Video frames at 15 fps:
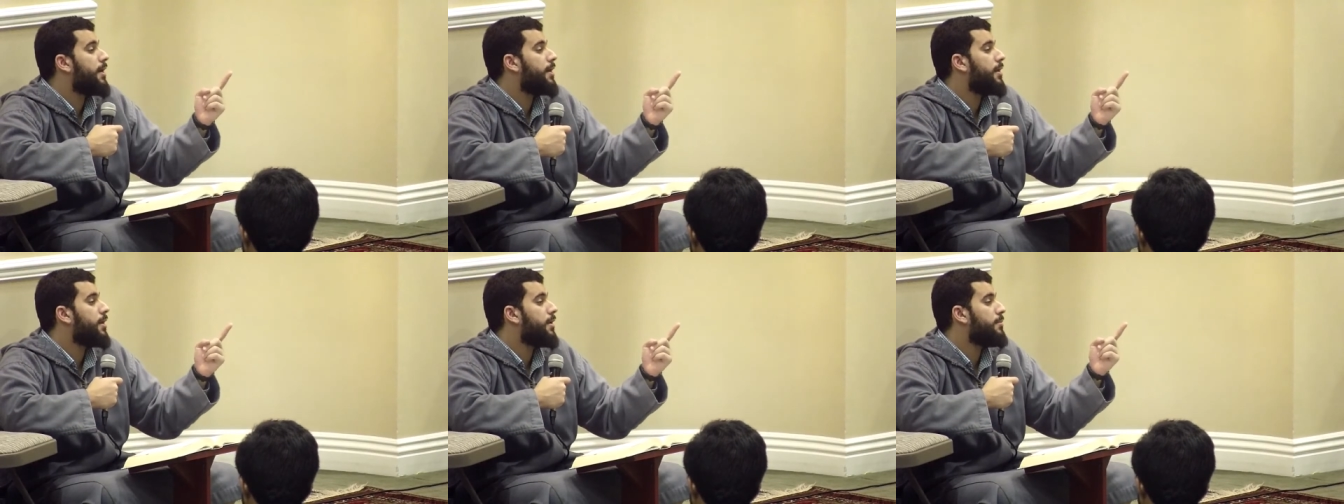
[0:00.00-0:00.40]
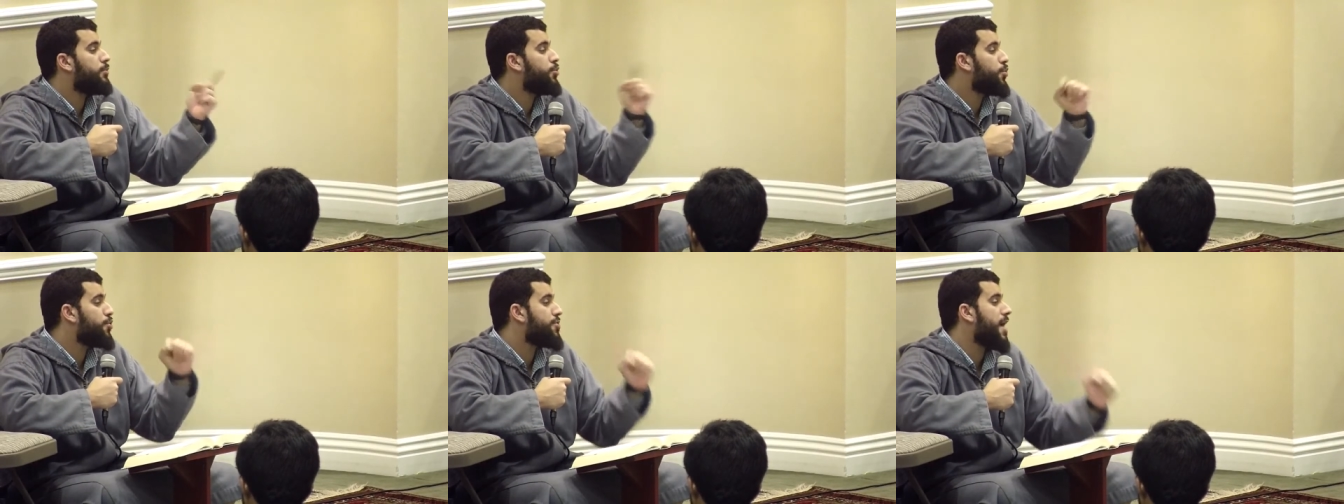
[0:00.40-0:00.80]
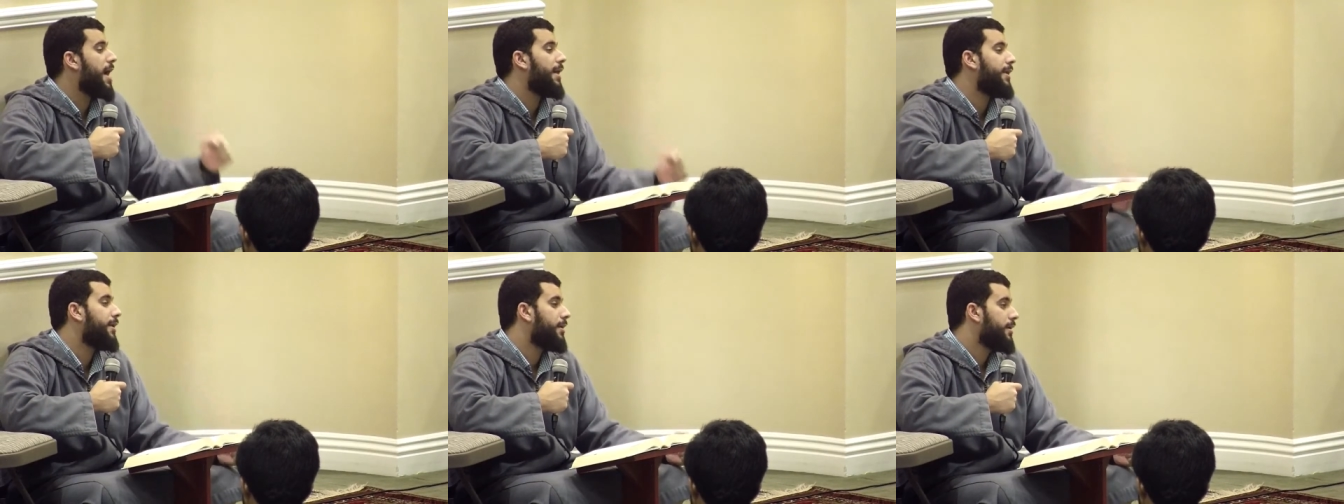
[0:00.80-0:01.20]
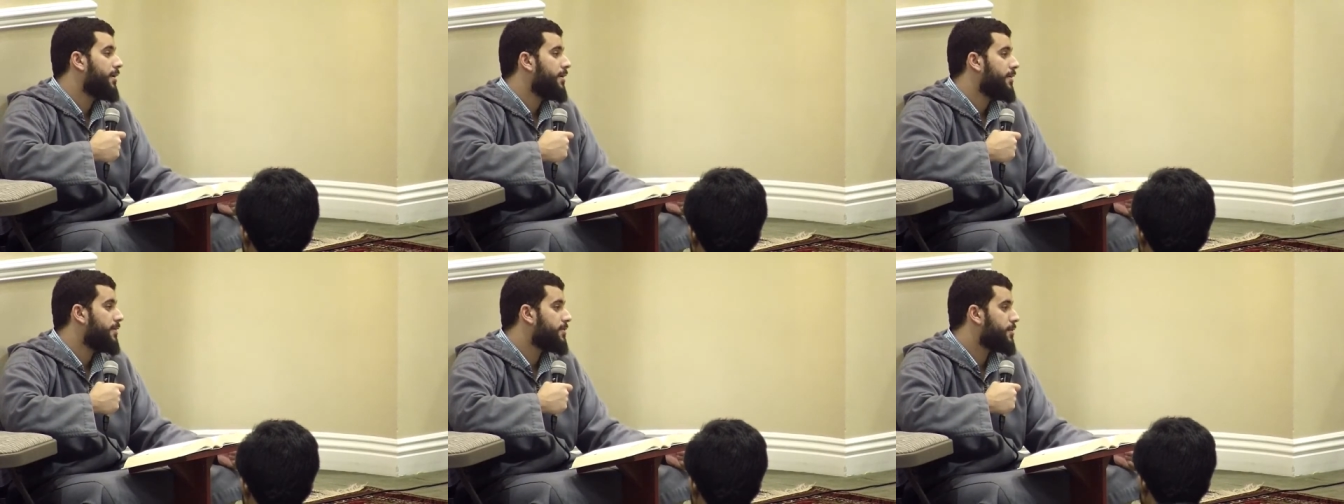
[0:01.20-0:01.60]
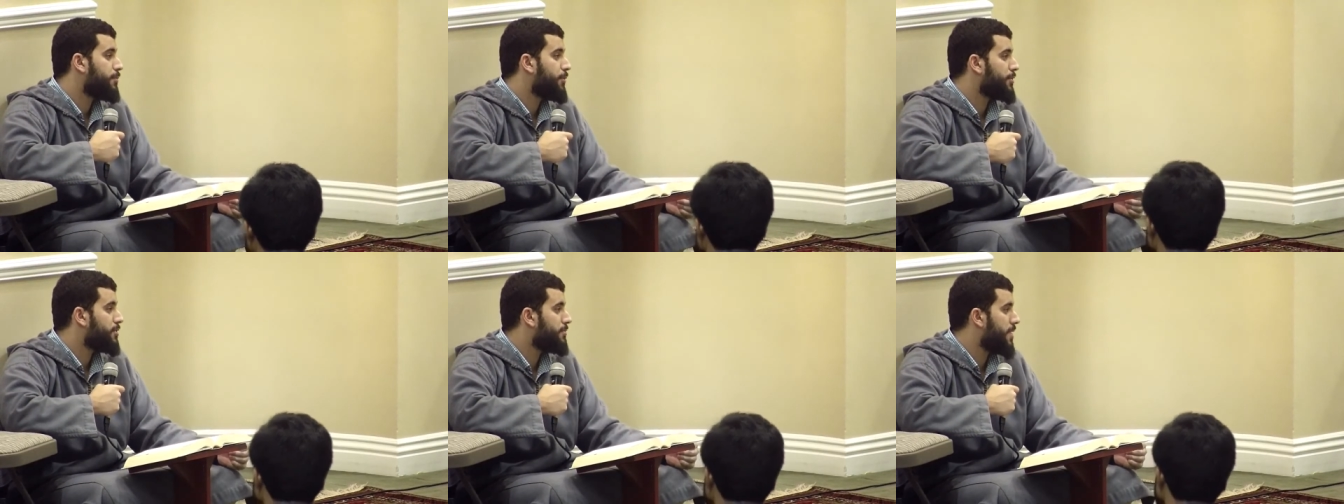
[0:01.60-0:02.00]
ibn Uthal. This is a
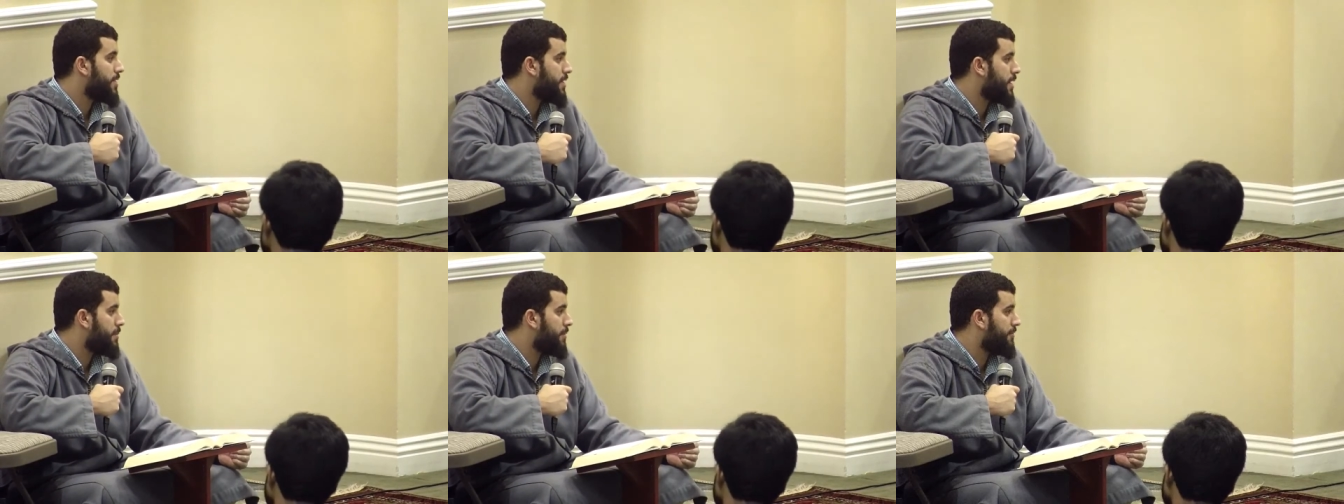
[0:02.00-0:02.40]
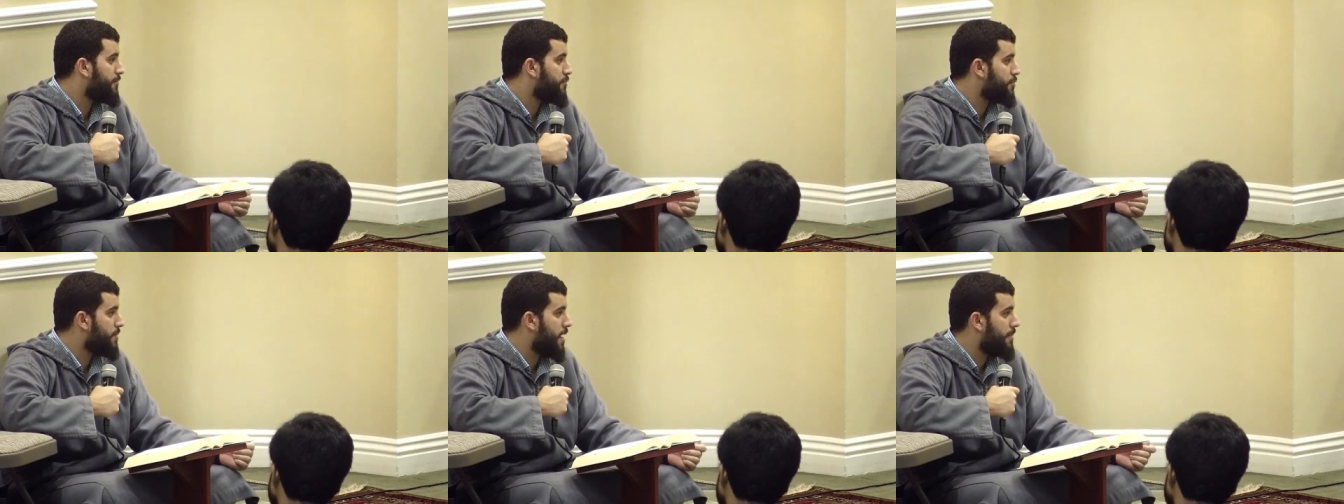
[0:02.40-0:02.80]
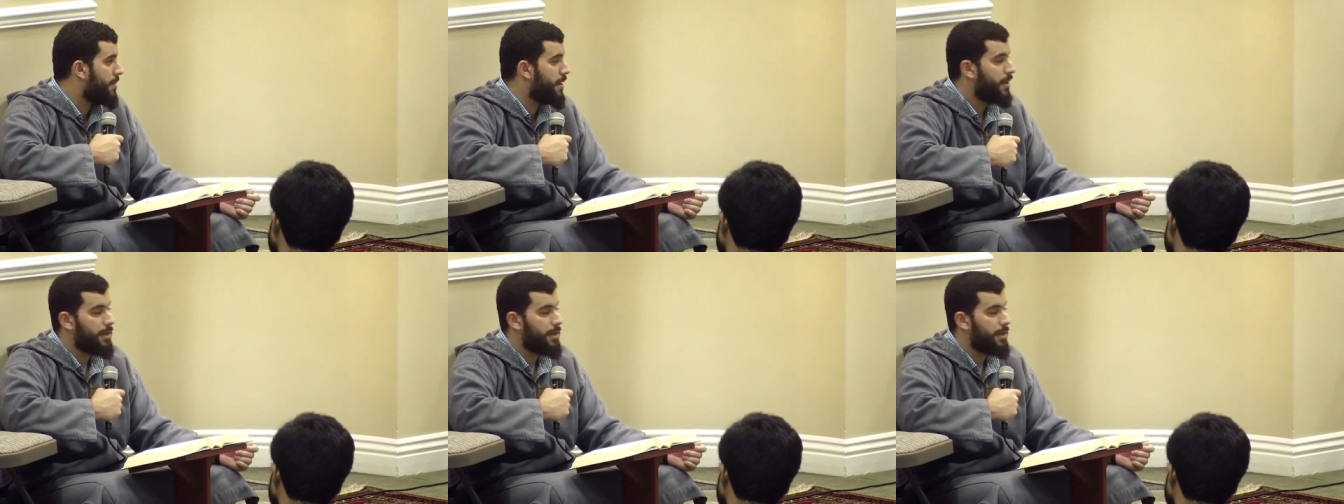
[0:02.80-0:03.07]
person by the name of Thumama.